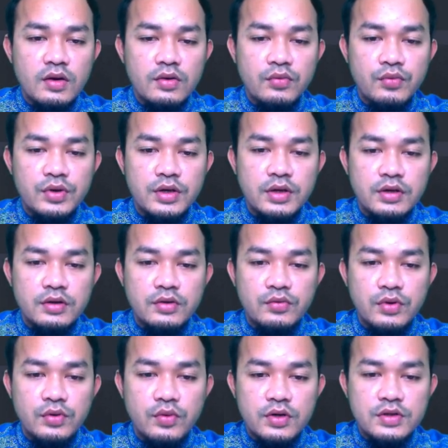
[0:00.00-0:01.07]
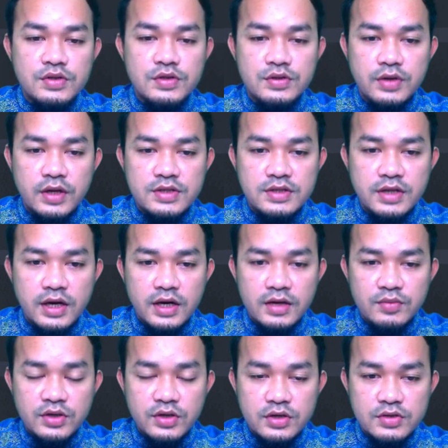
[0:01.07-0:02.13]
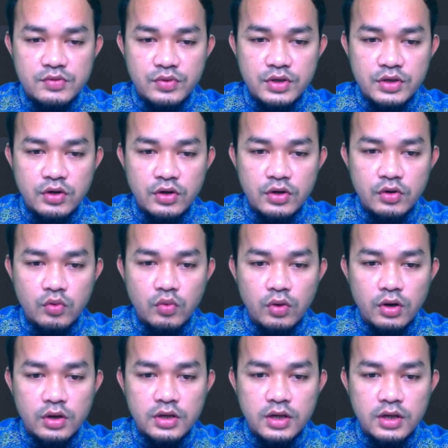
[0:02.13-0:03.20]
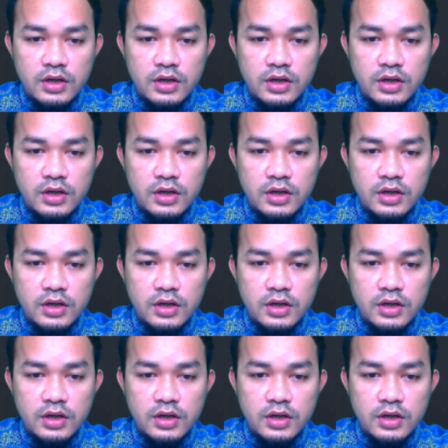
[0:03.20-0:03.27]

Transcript: we want to assign, because we don't know what